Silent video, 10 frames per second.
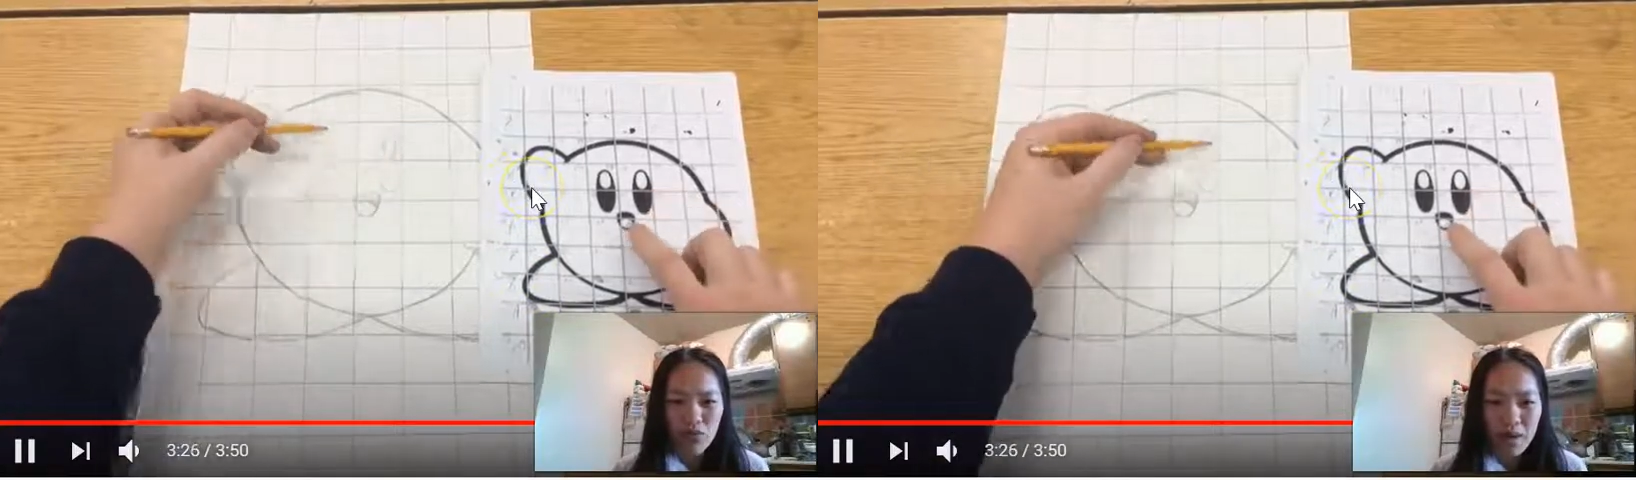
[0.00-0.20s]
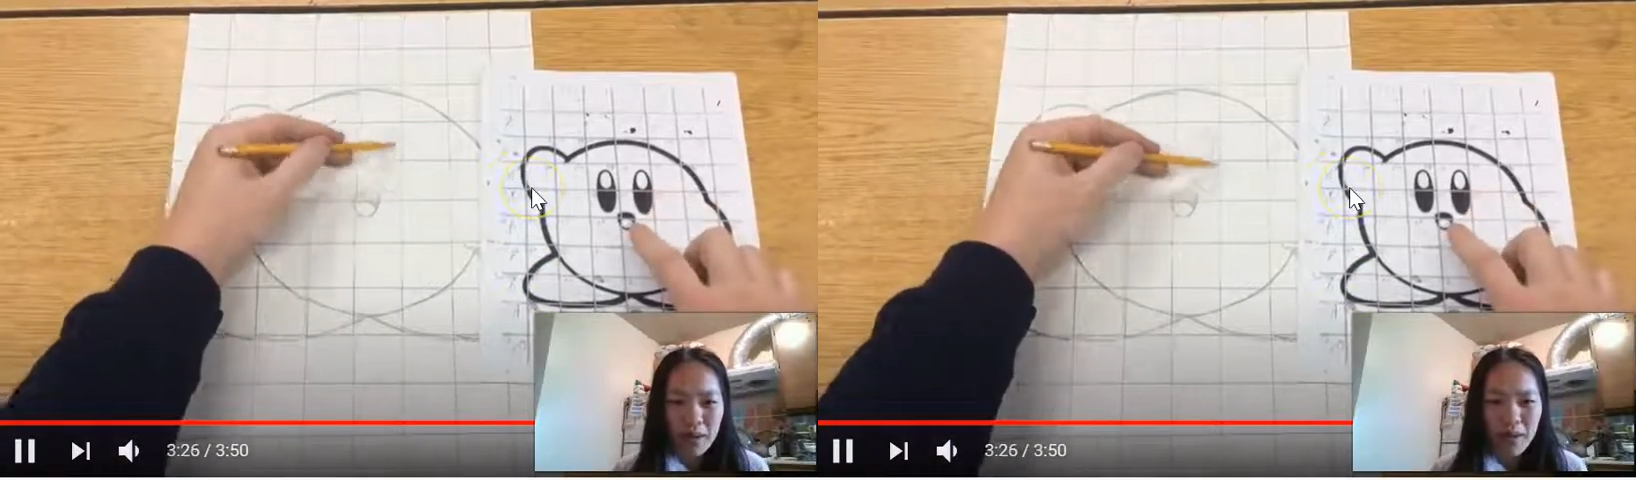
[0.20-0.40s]

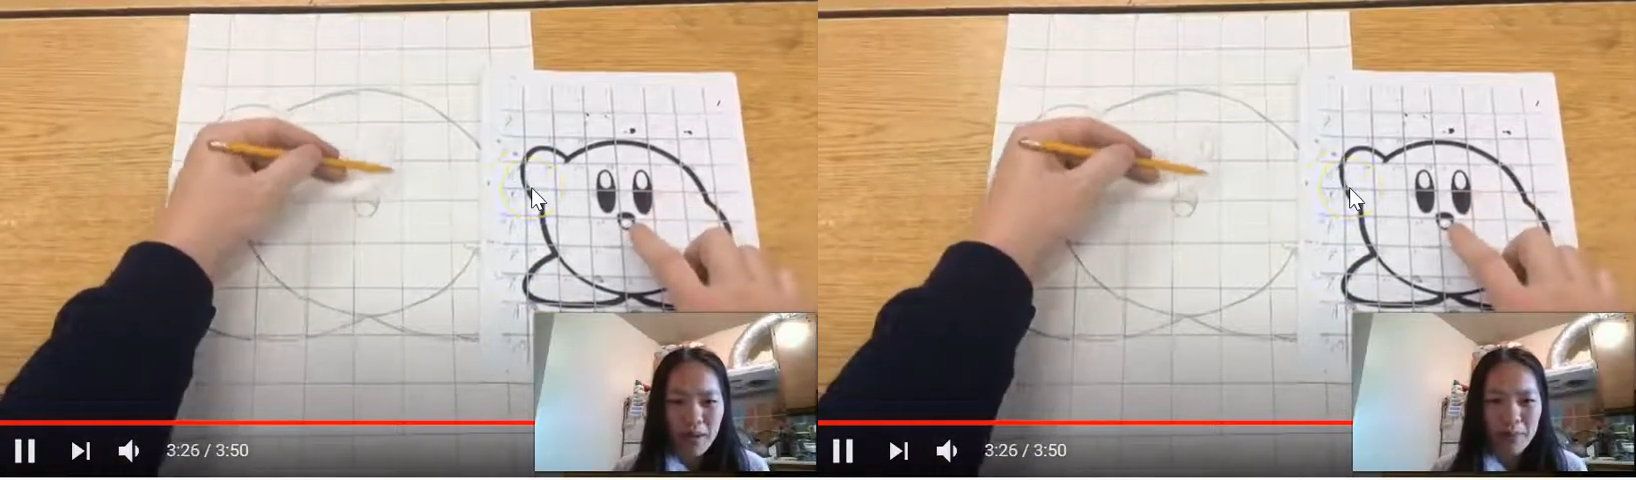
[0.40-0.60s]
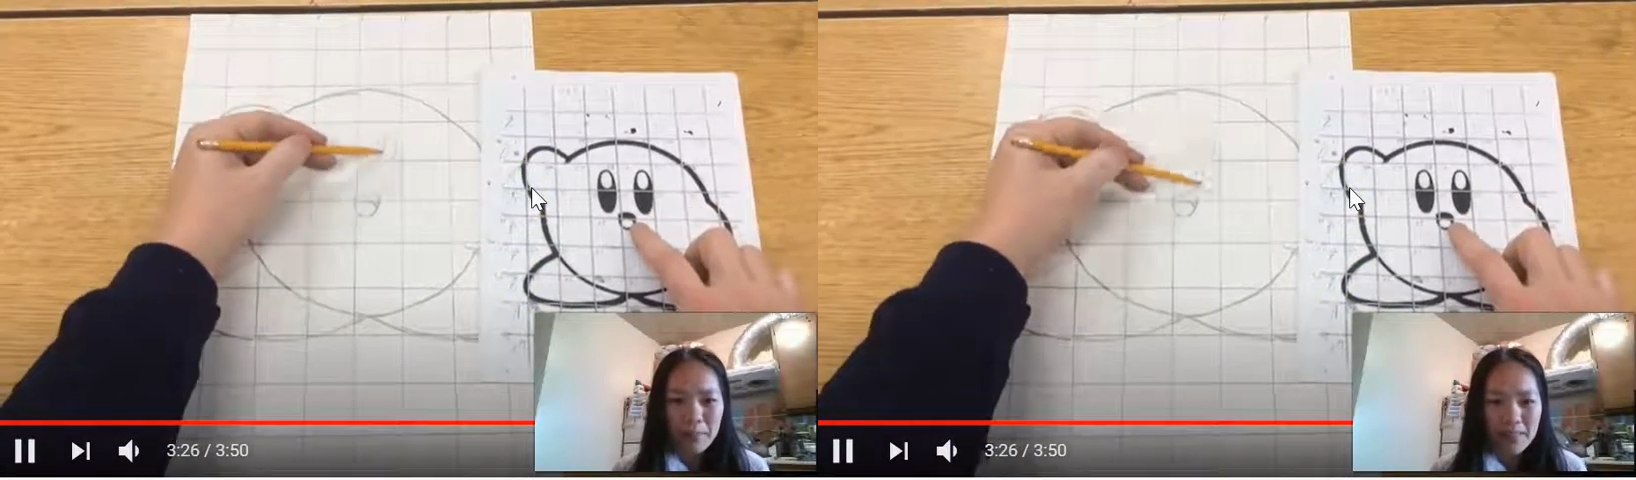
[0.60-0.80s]
right
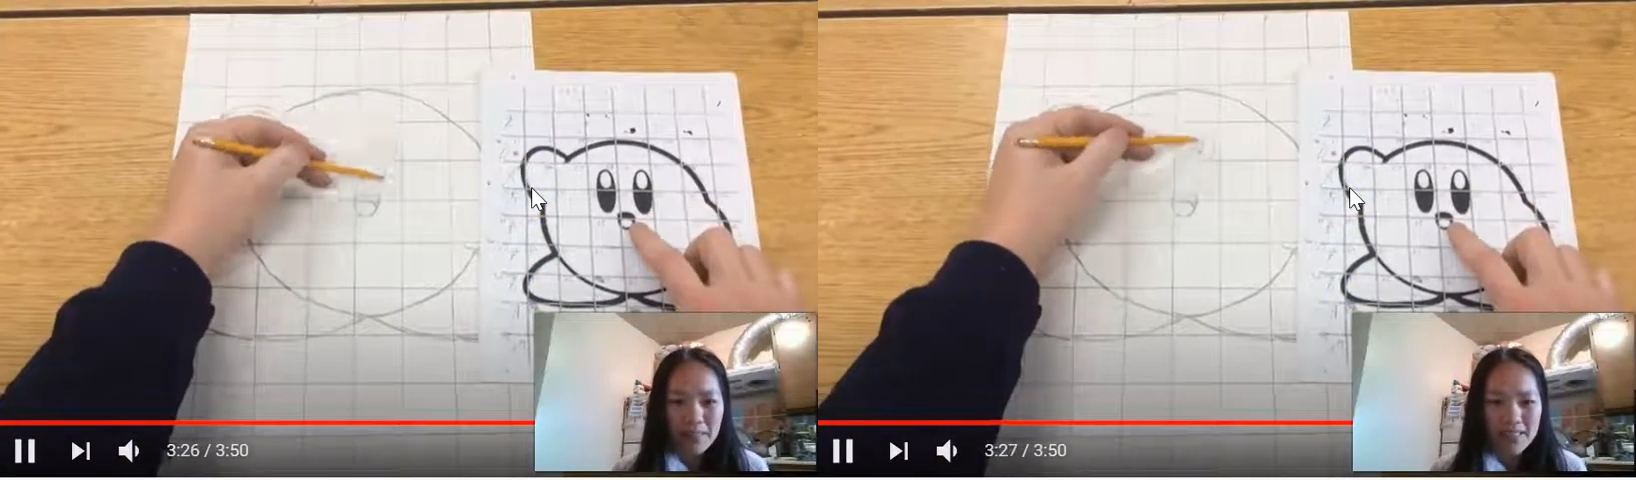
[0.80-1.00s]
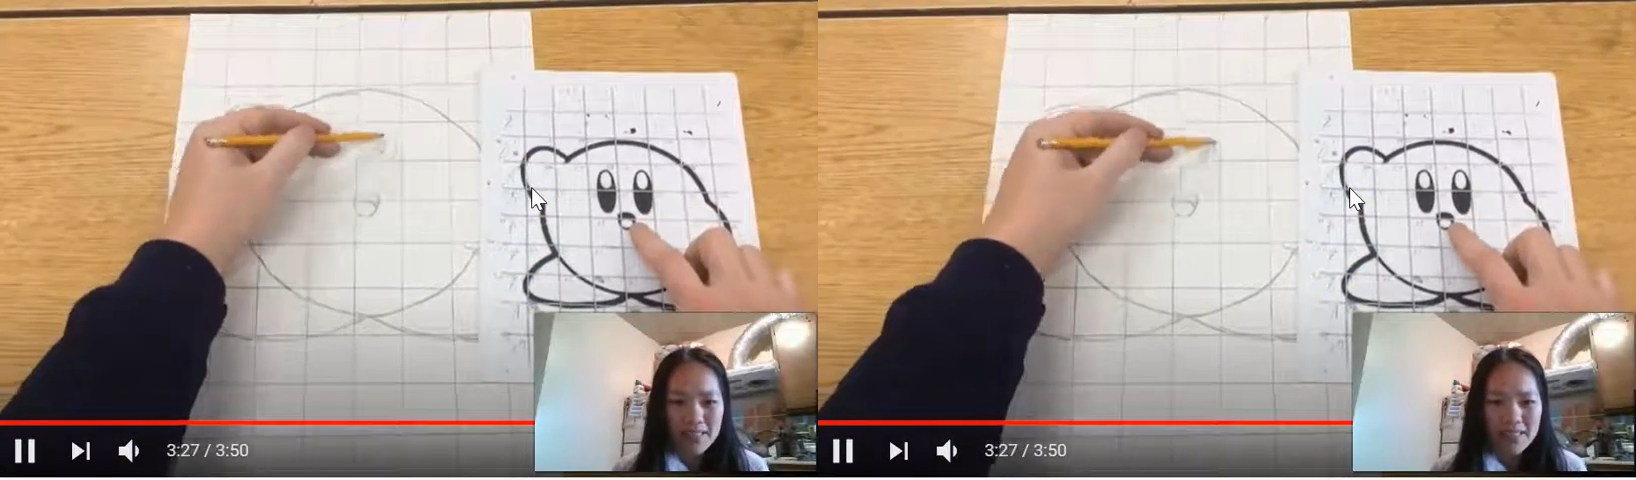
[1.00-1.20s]

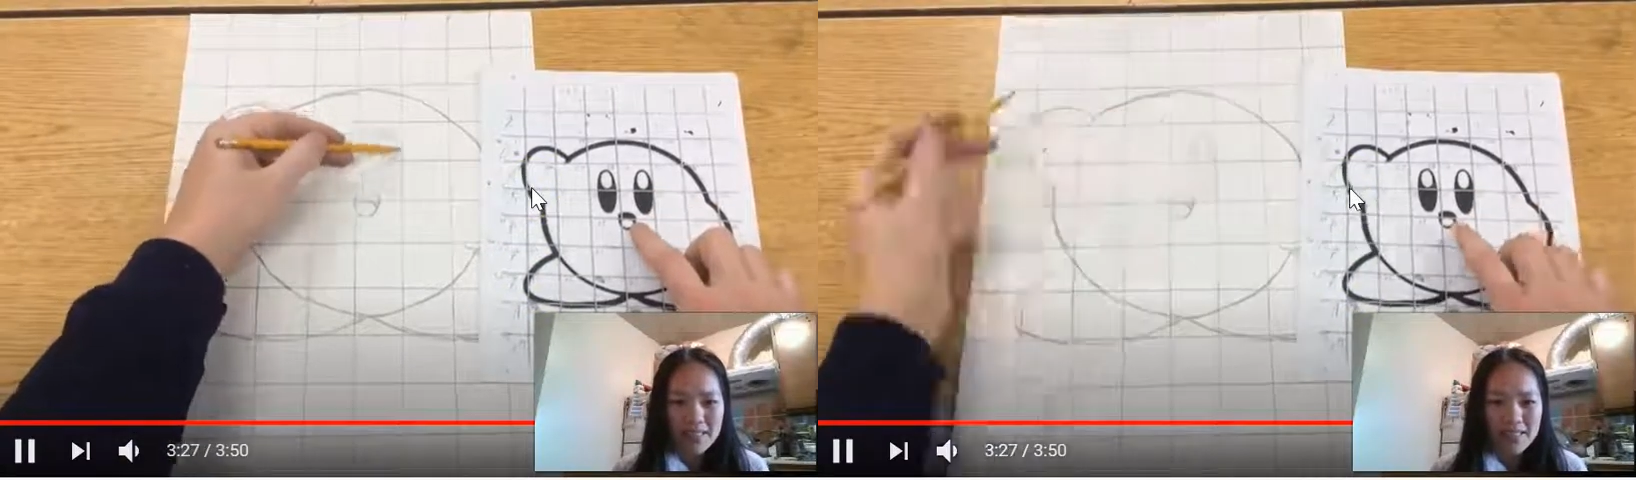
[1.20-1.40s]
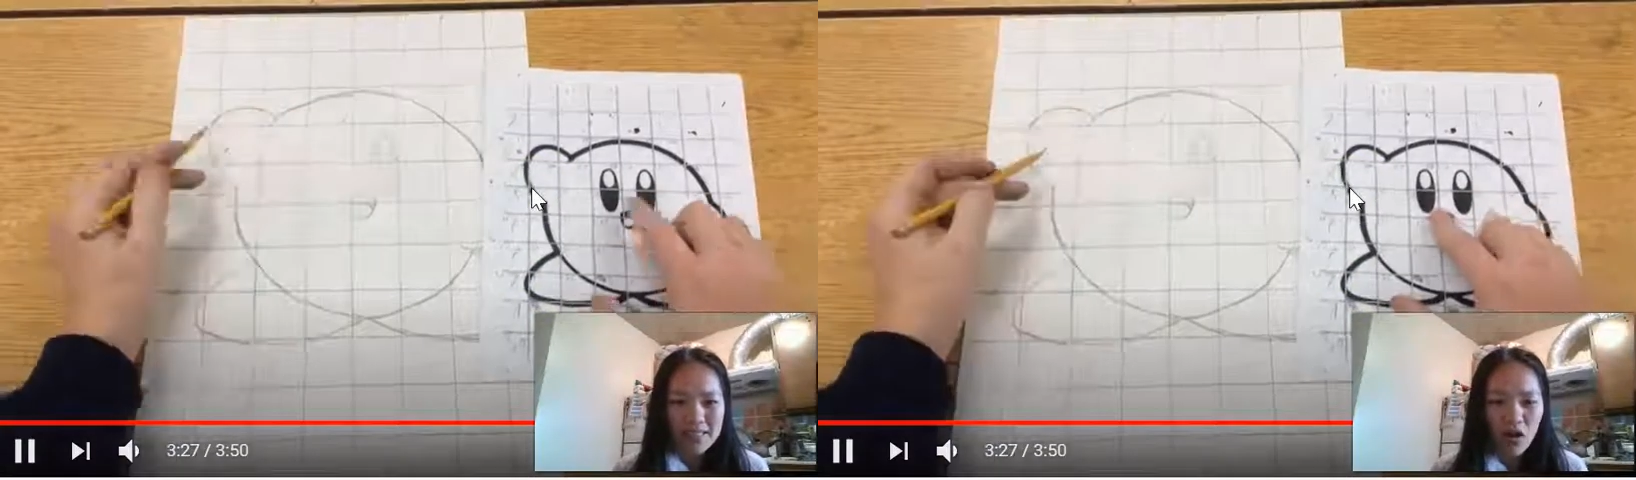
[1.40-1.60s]
places.